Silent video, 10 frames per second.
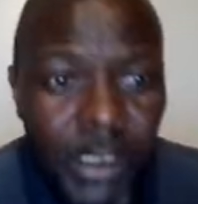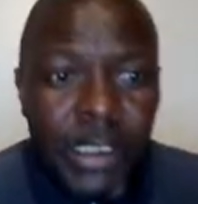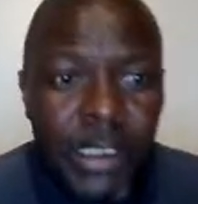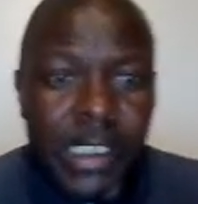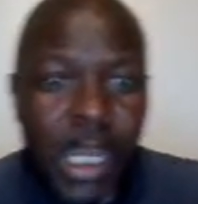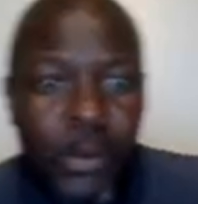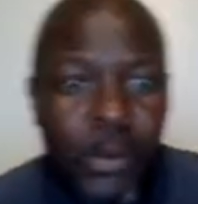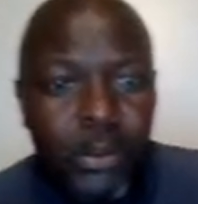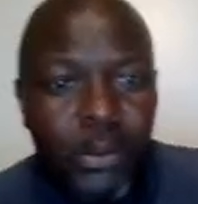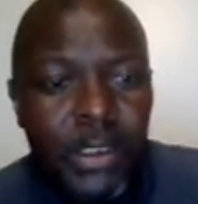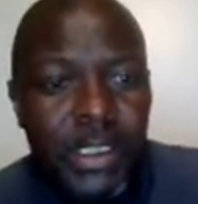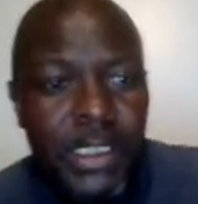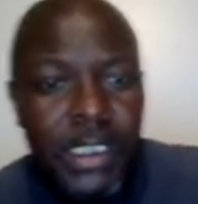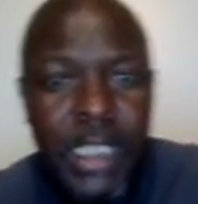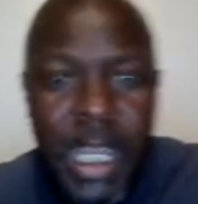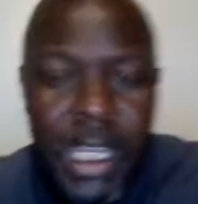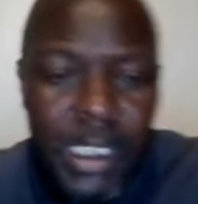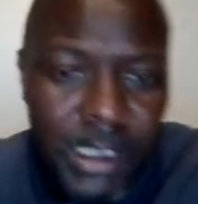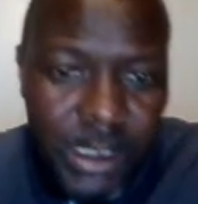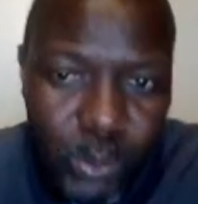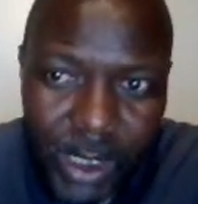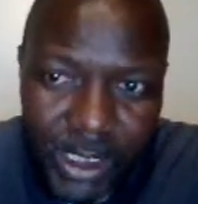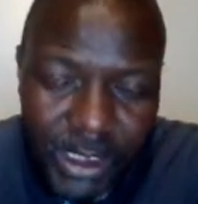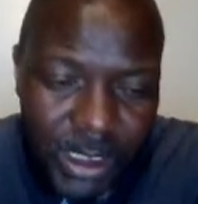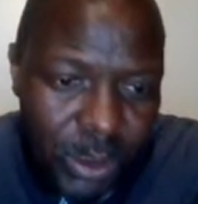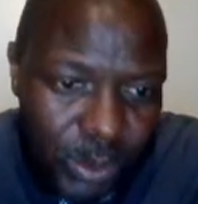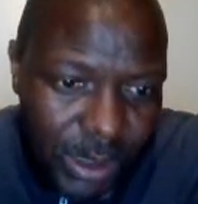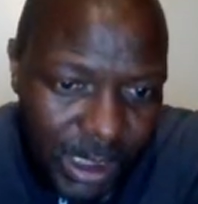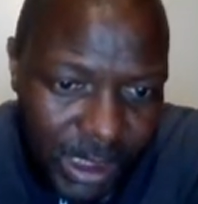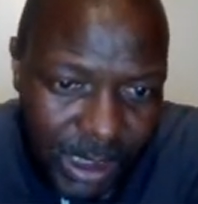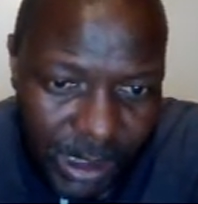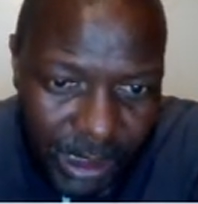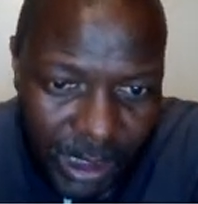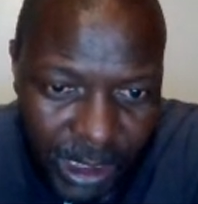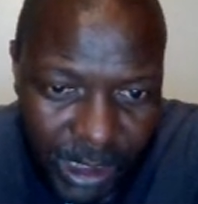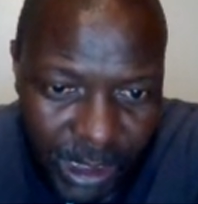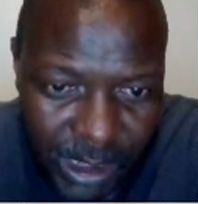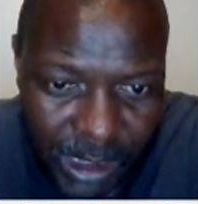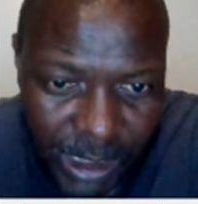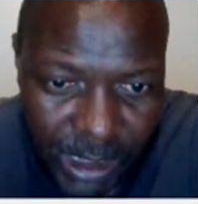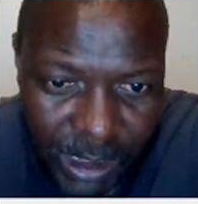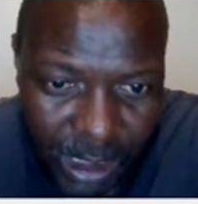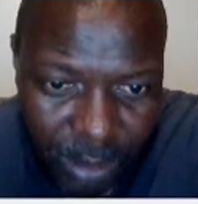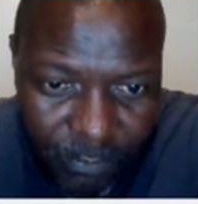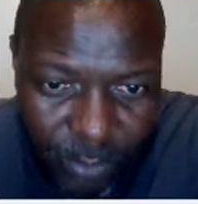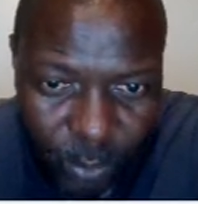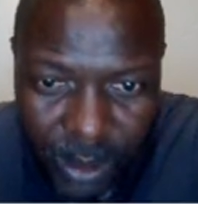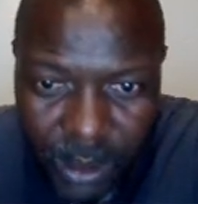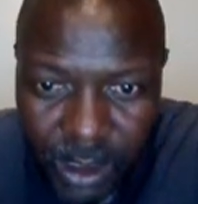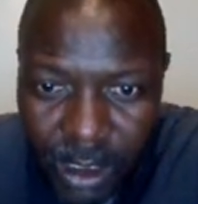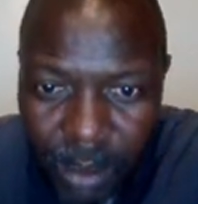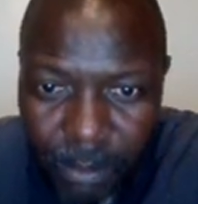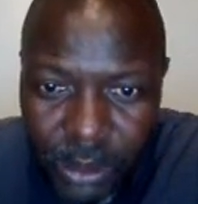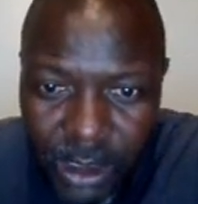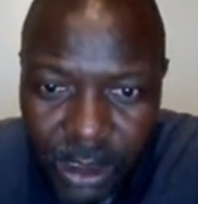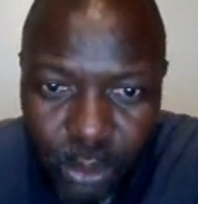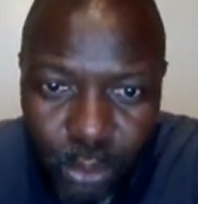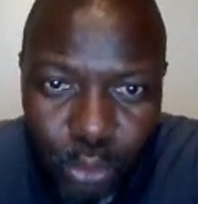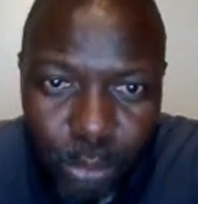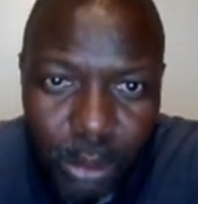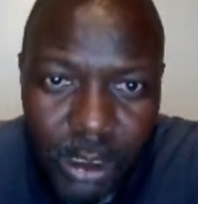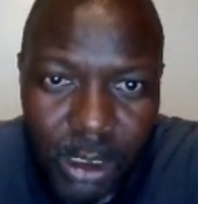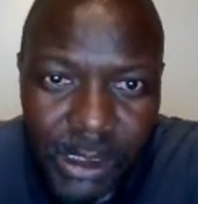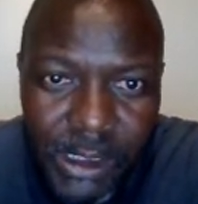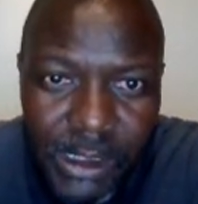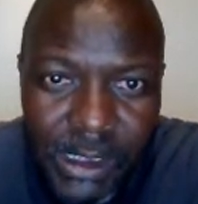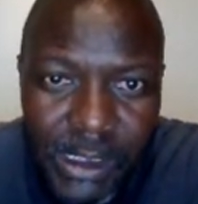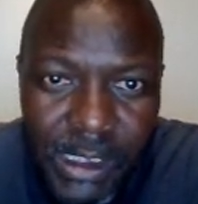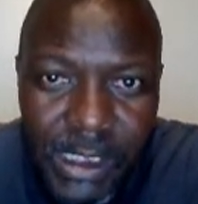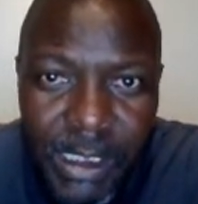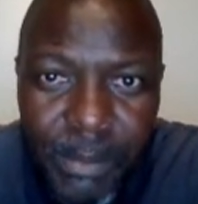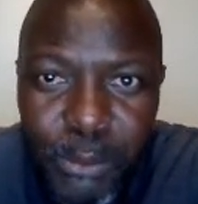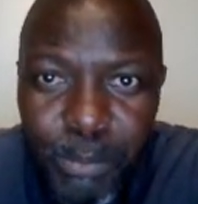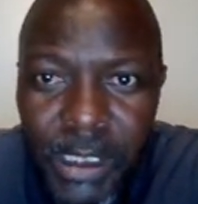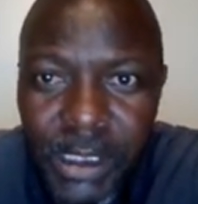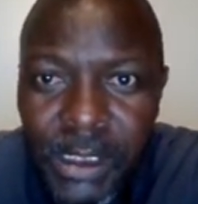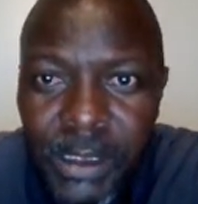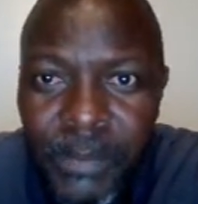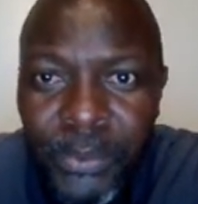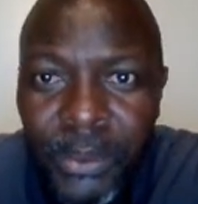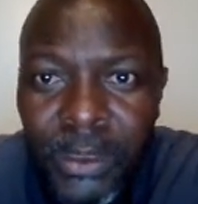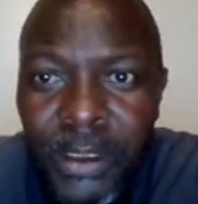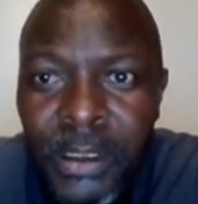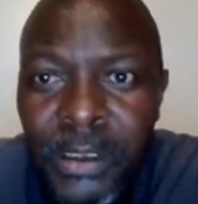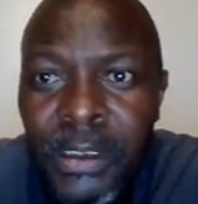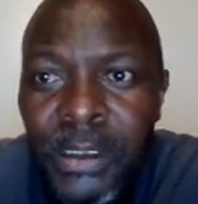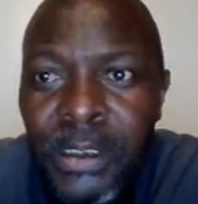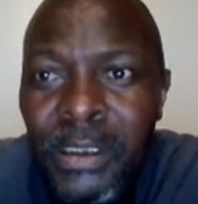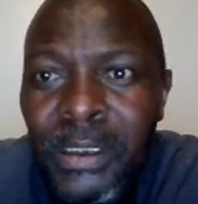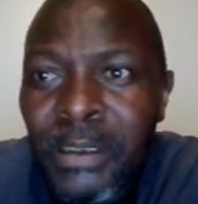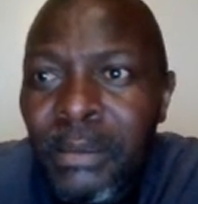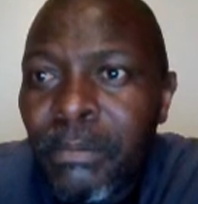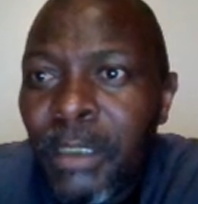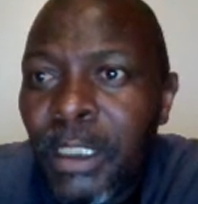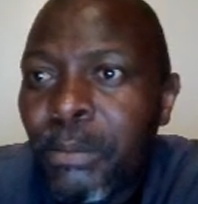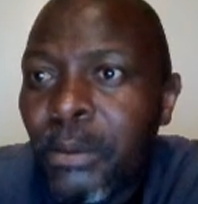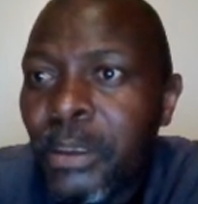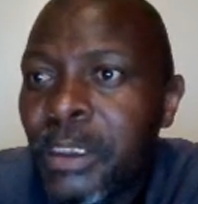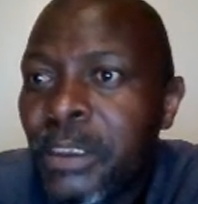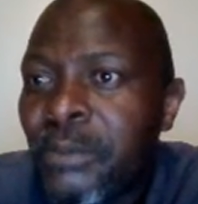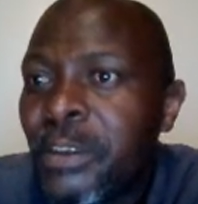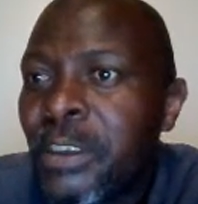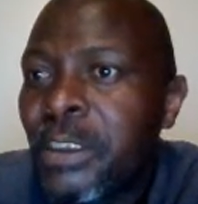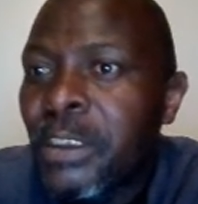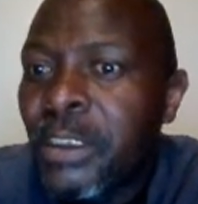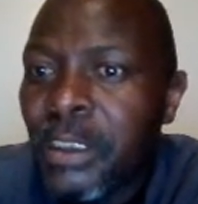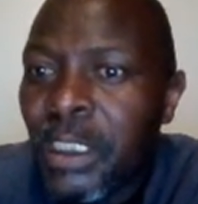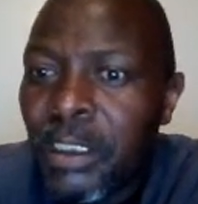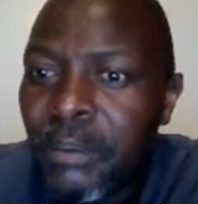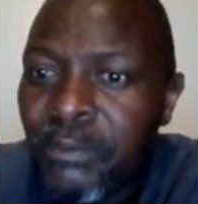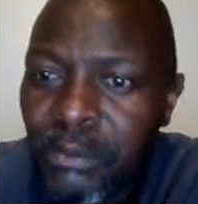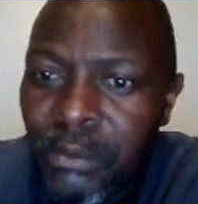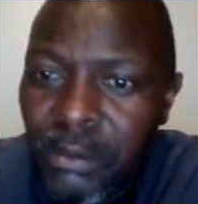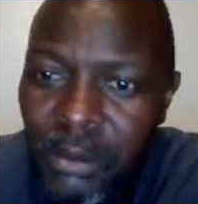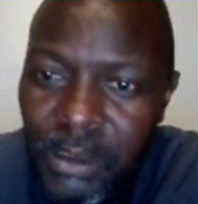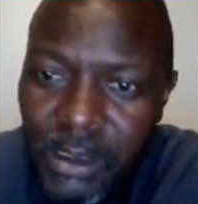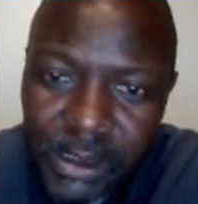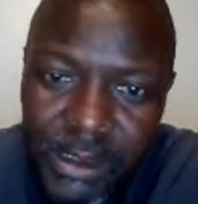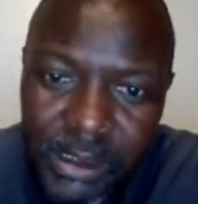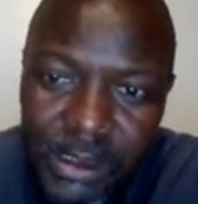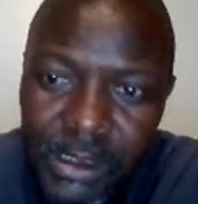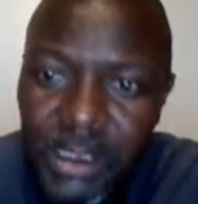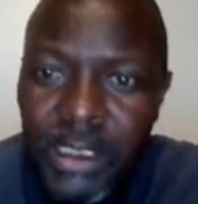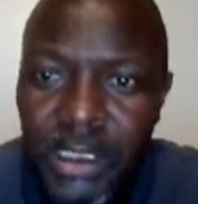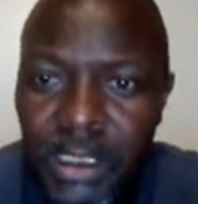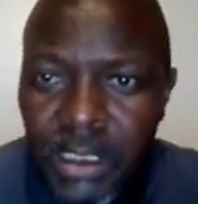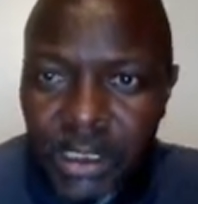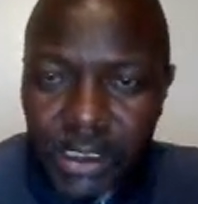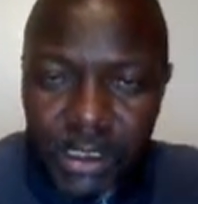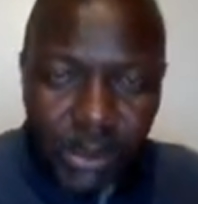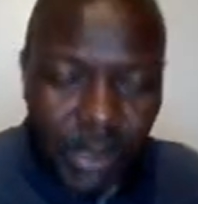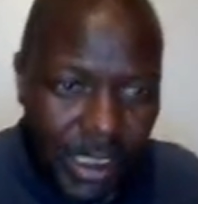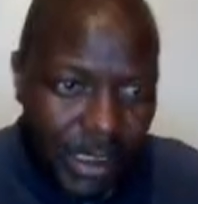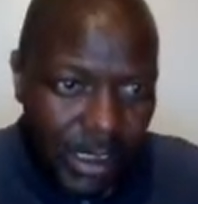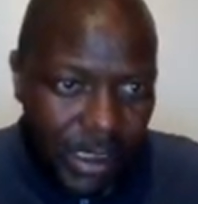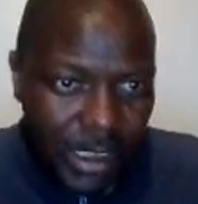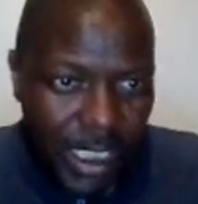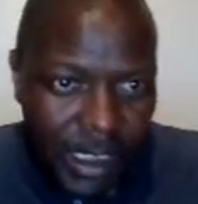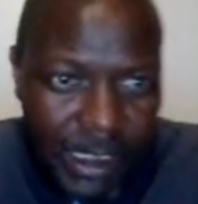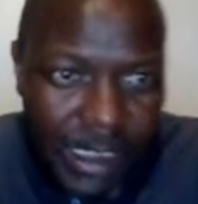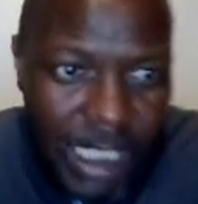now we go and say I wanted to just get these things out of the way because I need to do more calculations in this same space. My board is finished. I have to go and All right, try again. Now,